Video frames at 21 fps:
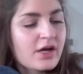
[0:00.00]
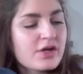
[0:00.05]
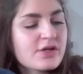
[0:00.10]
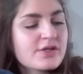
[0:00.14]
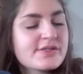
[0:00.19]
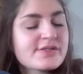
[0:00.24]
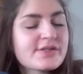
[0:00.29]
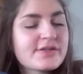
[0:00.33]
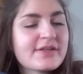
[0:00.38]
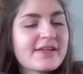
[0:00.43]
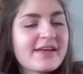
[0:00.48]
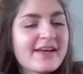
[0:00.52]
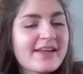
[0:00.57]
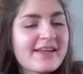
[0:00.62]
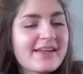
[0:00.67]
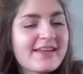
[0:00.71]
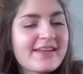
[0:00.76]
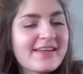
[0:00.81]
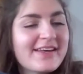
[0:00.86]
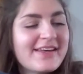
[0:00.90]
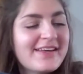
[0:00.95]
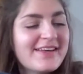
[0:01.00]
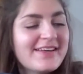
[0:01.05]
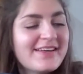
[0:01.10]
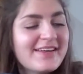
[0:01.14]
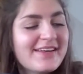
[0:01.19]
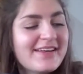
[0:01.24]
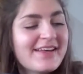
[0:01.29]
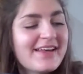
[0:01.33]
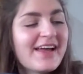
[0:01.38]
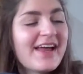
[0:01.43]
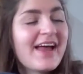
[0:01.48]
So then
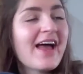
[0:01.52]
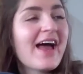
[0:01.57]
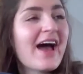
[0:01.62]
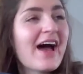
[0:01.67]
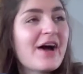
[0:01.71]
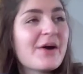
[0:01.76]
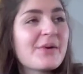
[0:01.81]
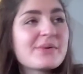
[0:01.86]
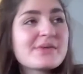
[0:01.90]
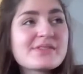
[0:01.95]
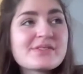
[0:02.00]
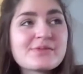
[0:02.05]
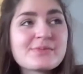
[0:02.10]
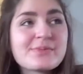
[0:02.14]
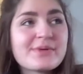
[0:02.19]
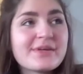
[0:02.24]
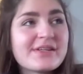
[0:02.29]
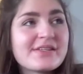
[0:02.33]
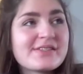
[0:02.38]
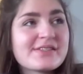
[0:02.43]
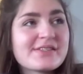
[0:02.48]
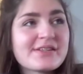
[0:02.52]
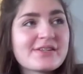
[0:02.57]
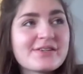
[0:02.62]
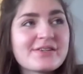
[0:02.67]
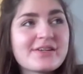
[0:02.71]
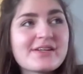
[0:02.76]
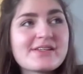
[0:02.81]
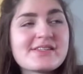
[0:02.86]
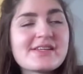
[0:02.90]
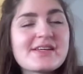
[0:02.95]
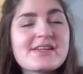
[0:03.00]
I was super insecure,
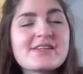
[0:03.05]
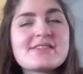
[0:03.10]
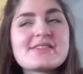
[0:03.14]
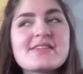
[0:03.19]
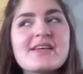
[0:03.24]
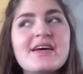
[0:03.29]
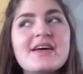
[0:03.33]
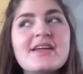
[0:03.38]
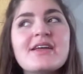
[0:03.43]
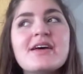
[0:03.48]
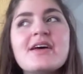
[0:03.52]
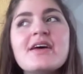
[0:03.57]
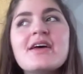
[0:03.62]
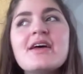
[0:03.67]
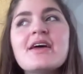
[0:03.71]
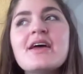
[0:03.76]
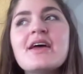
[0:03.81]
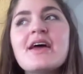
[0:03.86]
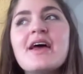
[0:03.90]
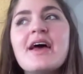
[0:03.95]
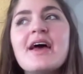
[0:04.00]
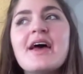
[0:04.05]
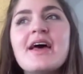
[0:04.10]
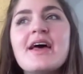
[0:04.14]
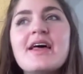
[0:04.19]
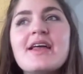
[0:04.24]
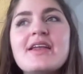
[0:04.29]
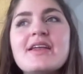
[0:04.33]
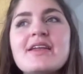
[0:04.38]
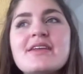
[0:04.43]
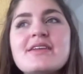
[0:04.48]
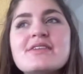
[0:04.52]
as I said,
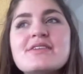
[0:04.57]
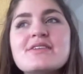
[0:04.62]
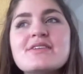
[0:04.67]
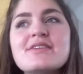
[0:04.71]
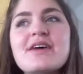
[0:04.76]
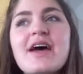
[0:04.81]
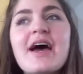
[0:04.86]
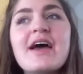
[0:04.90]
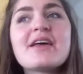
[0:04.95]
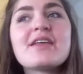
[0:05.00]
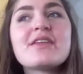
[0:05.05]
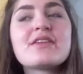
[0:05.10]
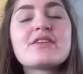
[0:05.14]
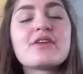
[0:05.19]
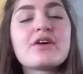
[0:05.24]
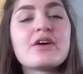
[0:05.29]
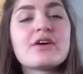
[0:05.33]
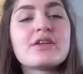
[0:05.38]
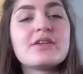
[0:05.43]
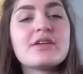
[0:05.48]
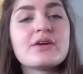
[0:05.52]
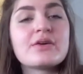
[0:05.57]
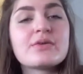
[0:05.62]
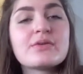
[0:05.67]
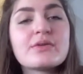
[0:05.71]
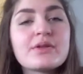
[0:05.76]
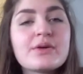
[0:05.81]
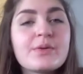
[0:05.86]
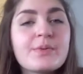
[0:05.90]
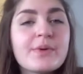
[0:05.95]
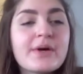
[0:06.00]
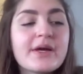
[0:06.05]
and I thought the
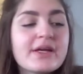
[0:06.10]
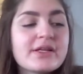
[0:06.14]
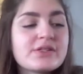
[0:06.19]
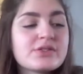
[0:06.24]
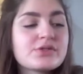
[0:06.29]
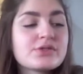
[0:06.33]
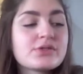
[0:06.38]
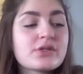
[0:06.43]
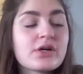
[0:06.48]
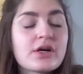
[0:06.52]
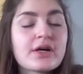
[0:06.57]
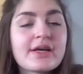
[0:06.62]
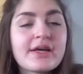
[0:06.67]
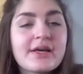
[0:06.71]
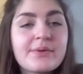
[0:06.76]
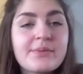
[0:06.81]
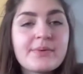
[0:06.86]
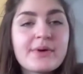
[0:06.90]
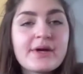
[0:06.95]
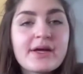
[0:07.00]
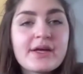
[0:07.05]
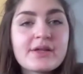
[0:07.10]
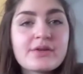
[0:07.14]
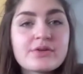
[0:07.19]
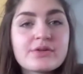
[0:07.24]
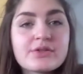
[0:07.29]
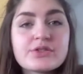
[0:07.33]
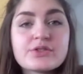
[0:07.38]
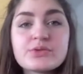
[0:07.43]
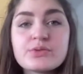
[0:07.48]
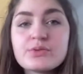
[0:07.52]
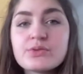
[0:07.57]
only way to not gain weight or
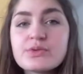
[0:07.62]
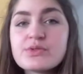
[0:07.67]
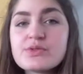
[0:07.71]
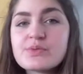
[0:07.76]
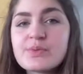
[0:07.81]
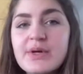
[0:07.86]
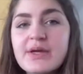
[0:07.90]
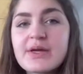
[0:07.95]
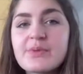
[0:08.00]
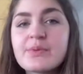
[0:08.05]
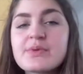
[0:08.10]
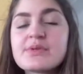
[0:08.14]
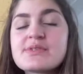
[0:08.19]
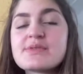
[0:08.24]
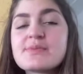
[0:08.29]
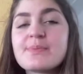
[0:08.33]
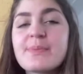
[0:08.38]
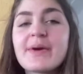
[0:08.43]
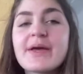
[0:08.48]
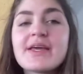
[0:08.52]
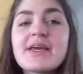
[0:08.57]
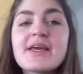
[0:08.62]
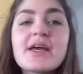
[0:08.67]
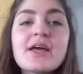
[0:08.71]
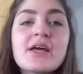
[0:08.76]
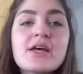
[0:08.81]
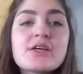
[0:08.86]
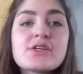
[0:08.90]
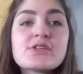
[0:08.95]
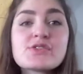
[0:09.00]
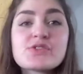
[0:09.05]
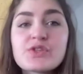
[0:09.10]
to lose weight was by
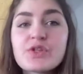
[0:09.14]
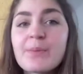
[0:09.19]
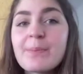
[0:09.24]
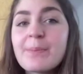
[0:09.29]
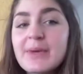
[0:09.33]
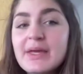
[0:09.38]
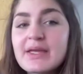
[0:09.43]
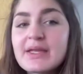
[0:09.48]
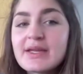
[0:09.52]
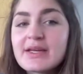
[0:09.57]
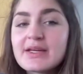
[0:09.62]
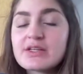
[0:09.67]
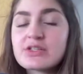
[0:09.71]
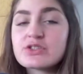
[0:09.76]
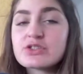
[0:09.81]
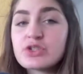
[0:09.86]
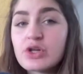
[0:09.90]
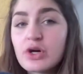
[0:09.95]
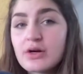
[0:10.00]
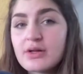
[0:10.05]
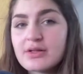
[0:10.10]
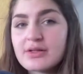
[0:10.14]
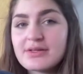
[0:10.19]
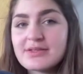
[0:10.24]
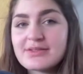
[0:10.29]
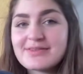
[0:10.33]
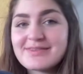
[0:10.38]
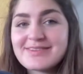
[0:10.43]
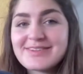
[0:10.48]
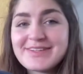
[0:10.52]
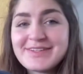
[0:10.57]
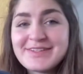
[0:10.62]
stop eating chocolate.